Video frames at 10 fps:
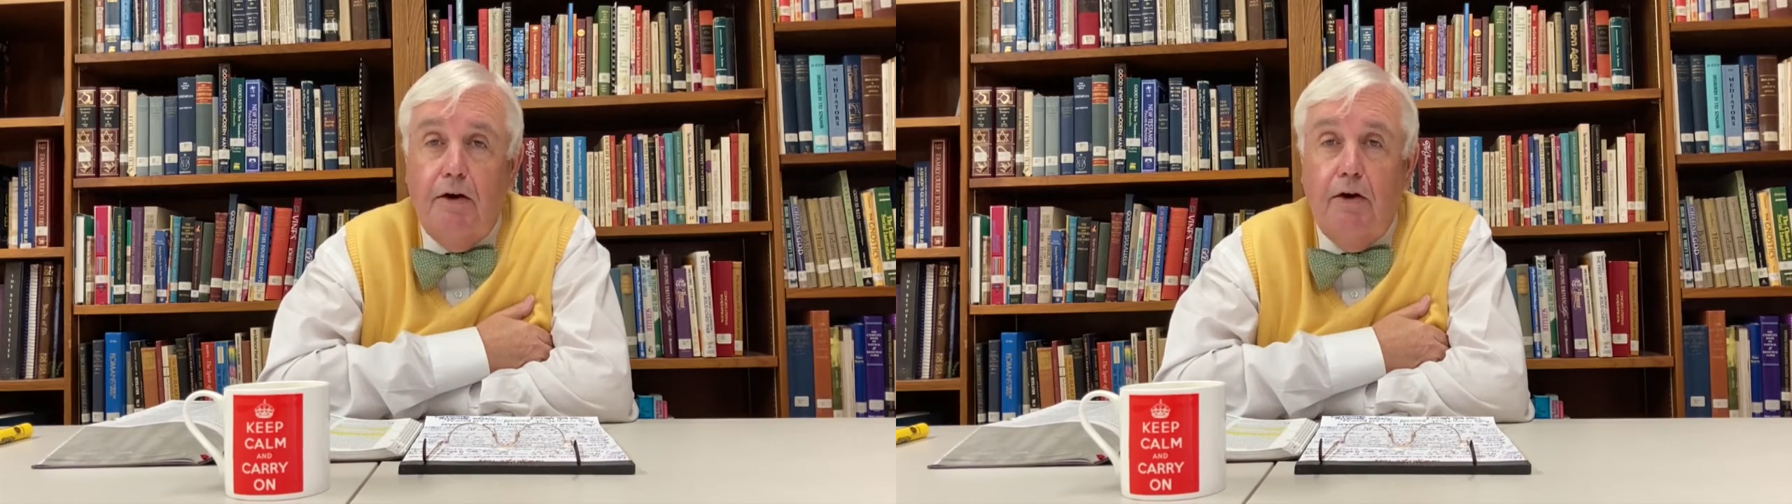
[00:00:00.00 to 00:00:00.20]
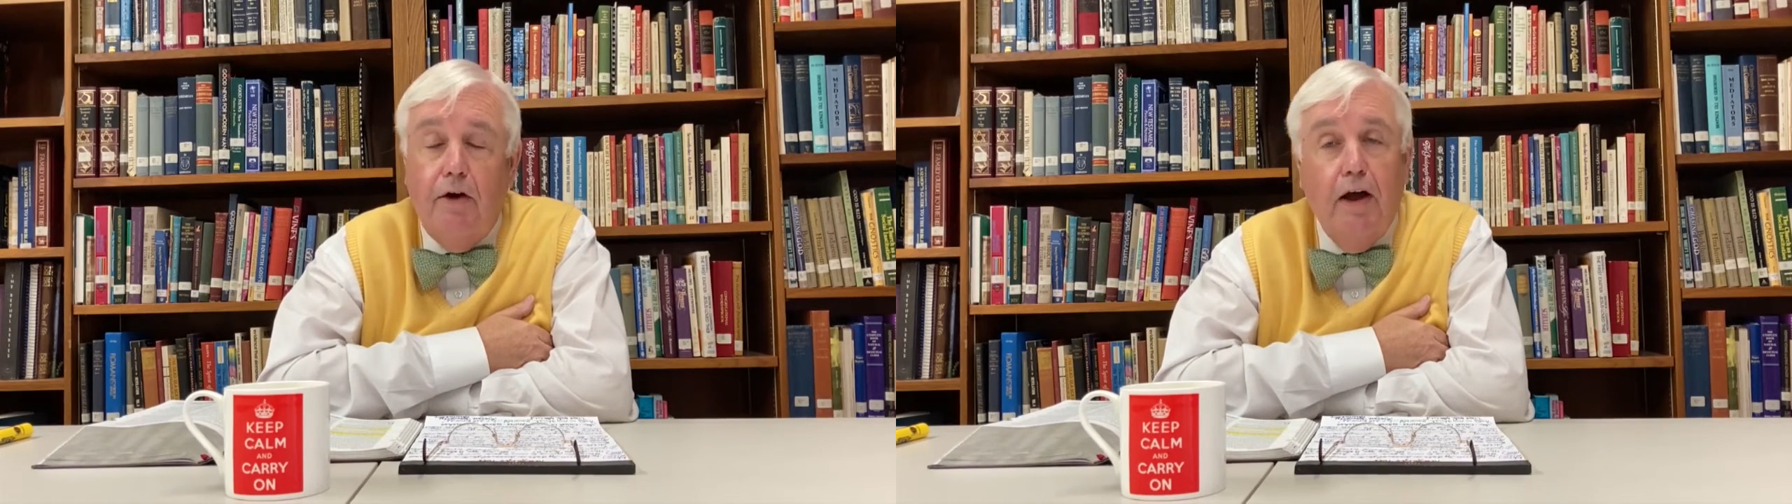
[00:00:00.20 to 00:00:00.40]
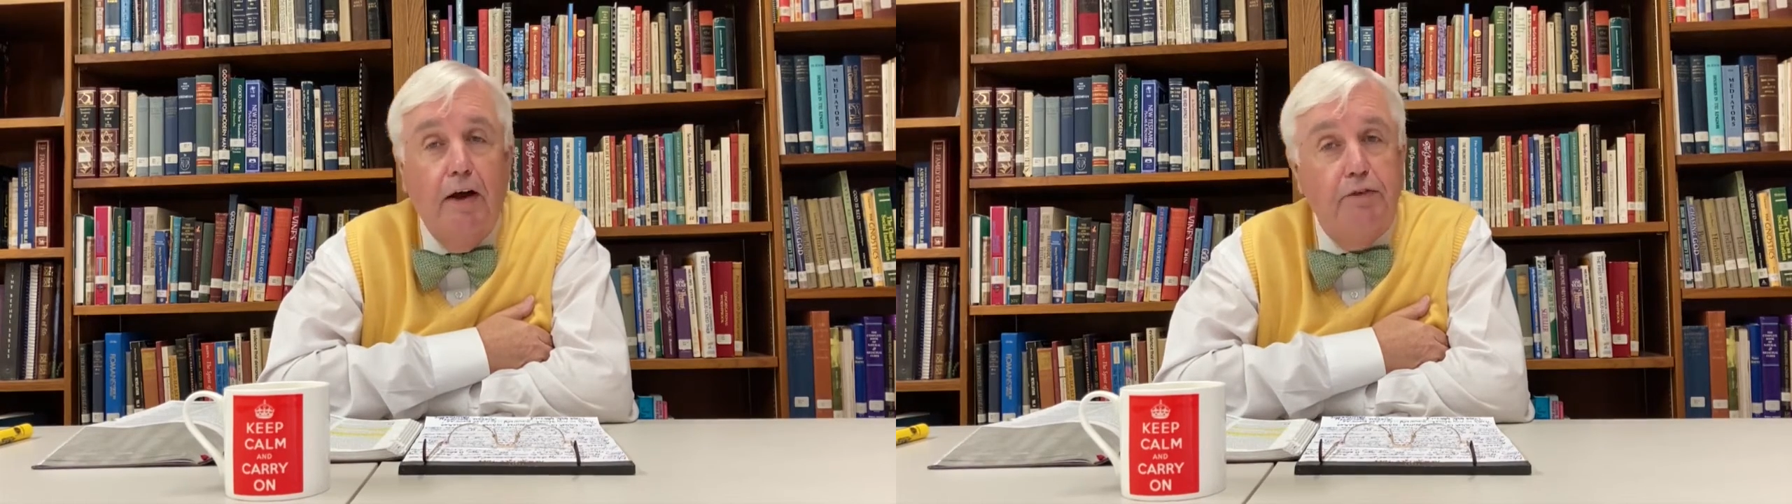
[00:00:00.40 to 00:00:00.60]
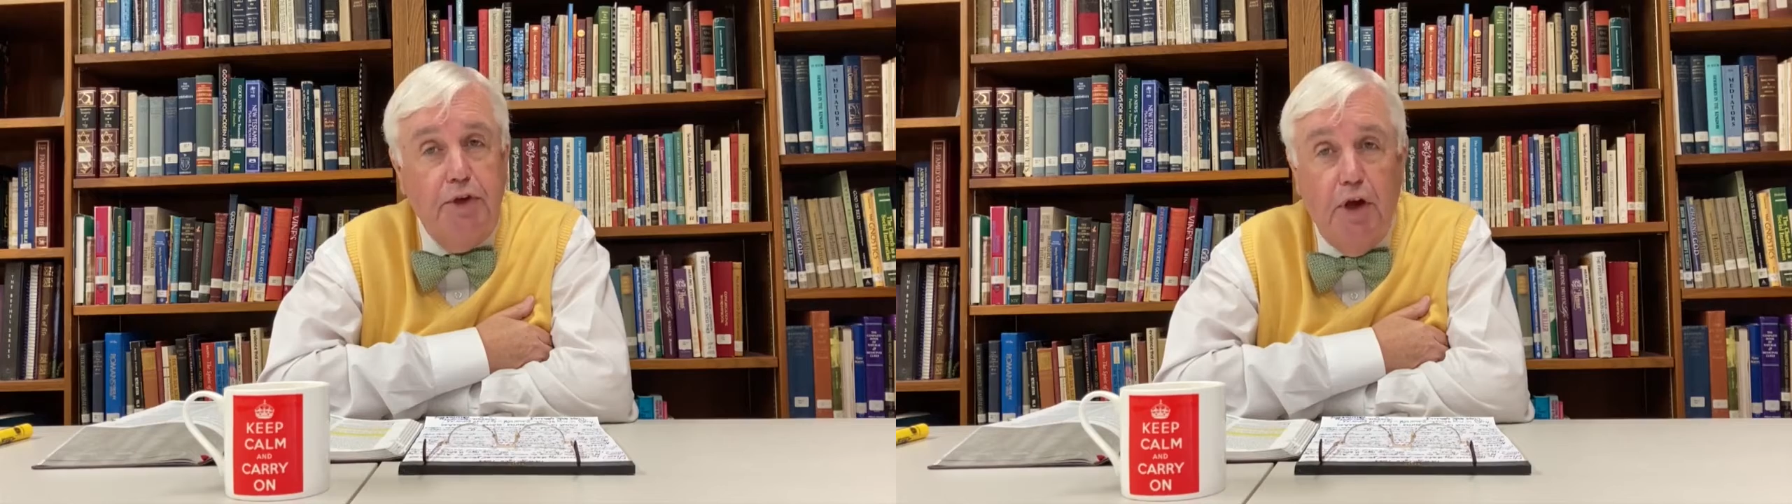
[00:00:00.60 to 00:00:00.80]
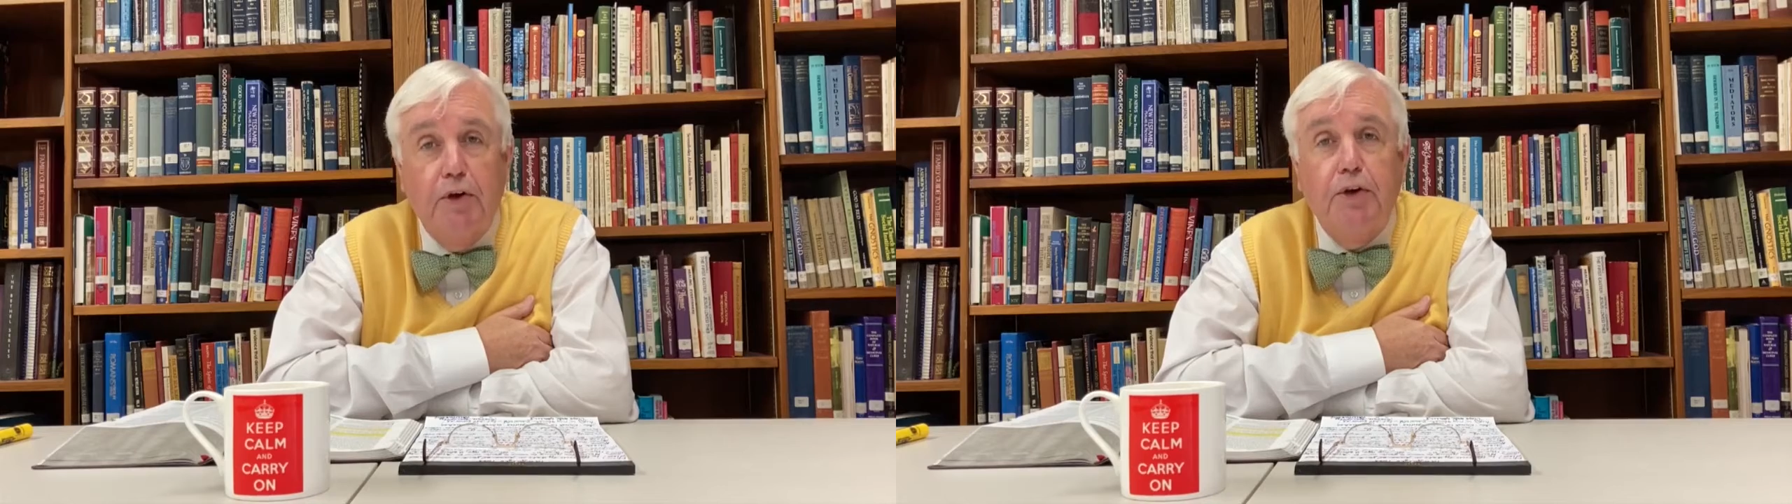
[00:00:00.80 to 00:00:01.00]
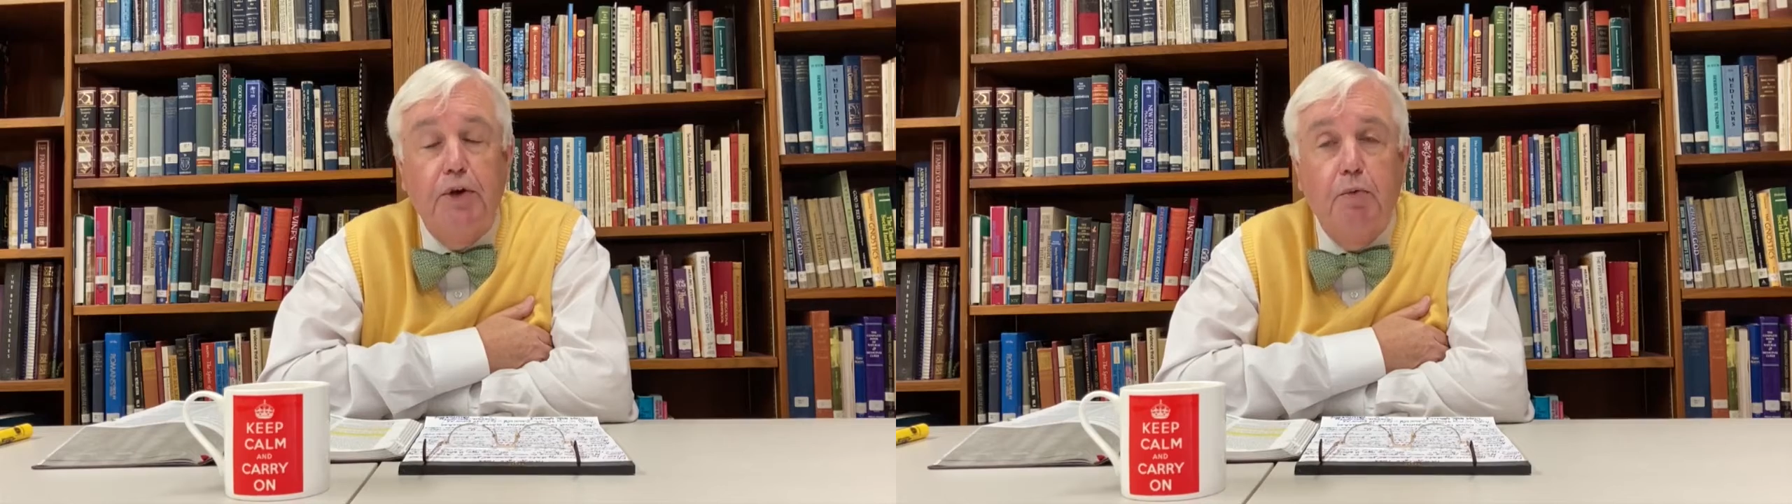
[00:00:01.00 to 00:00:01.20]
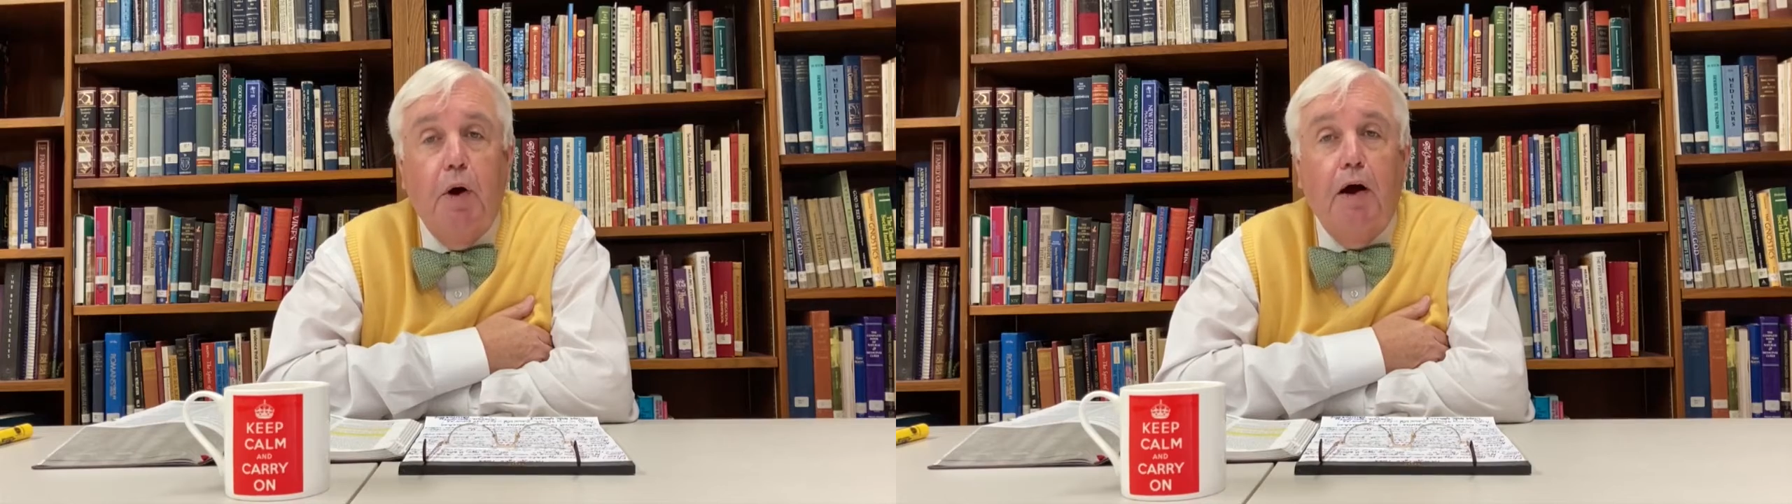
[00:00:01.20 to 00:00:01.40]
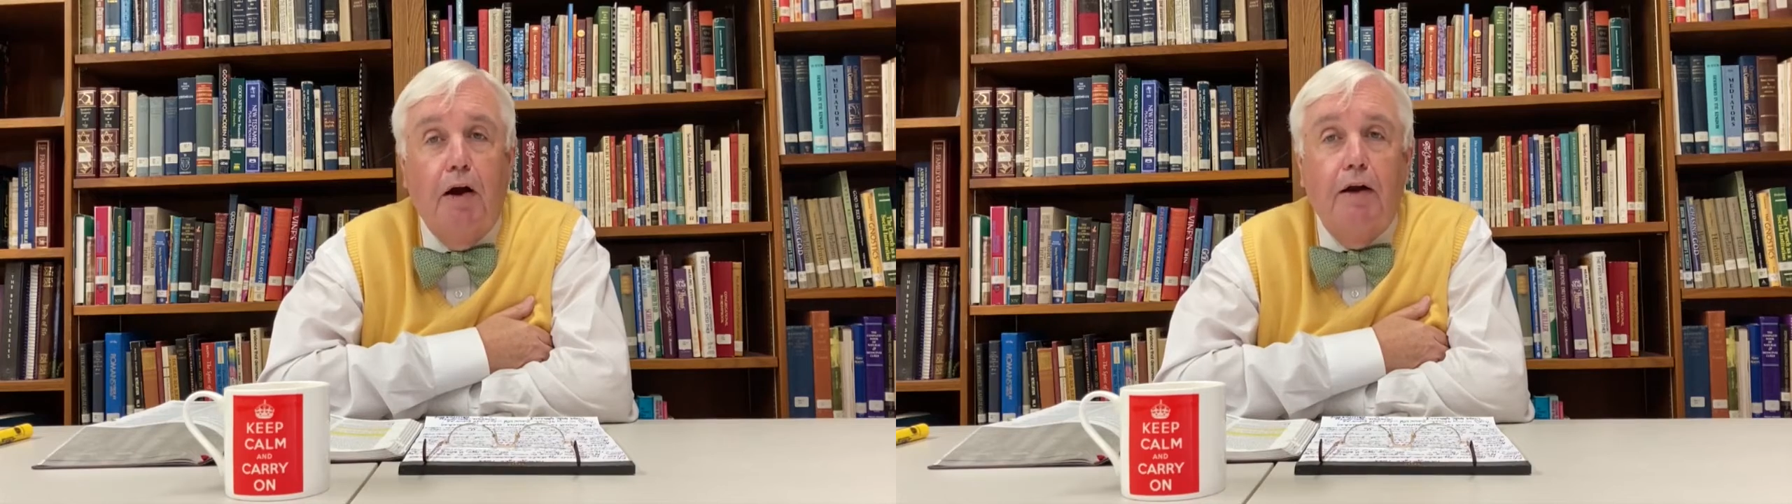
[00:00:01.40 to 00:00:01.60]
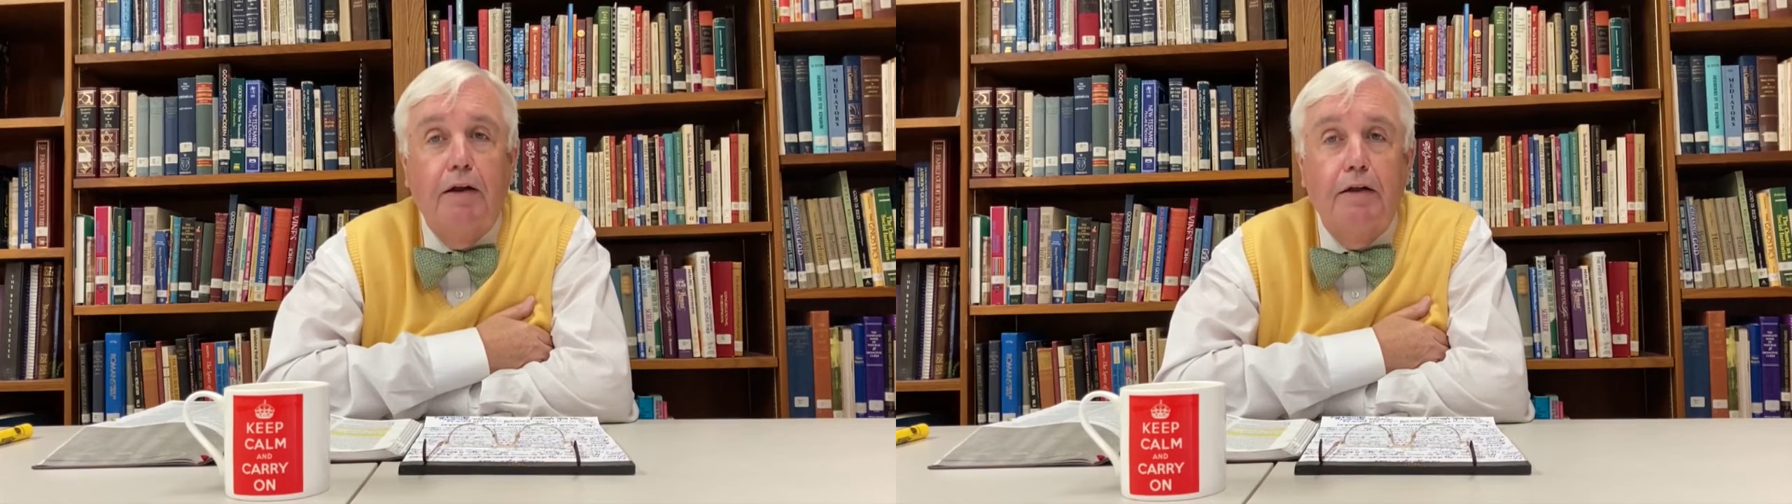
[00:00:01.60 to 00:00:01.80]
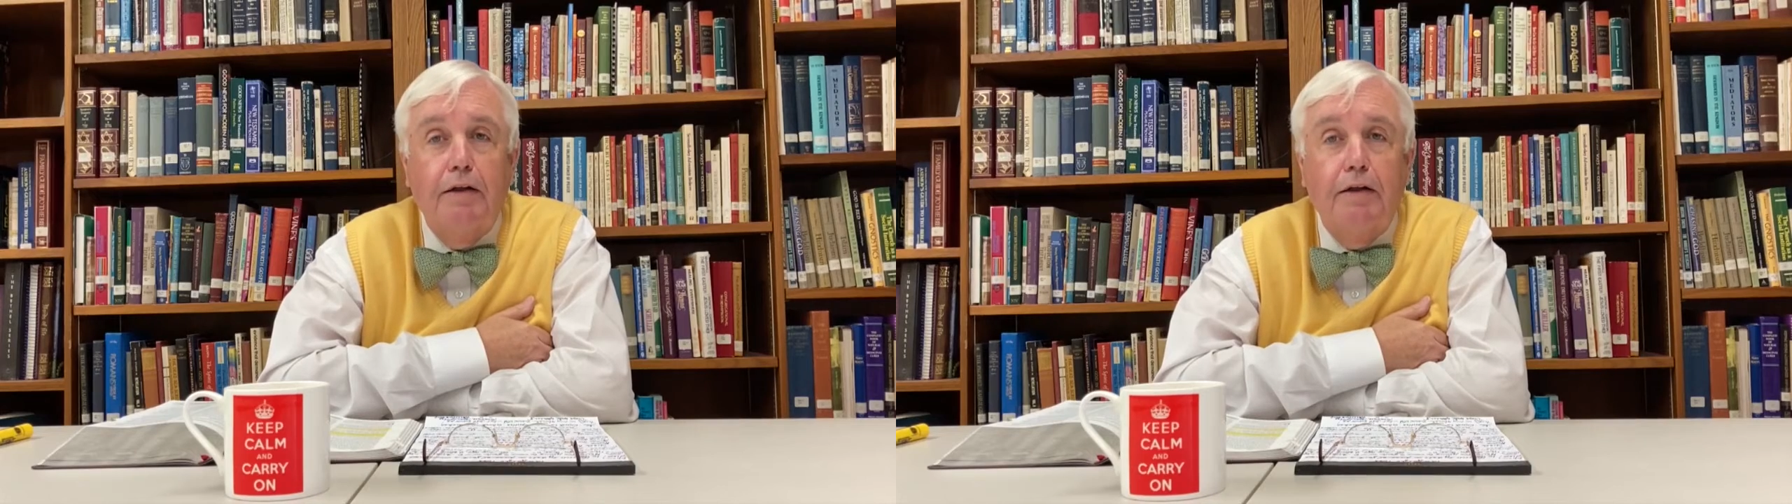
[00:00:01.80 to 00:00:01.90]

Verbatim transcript: or how young you are,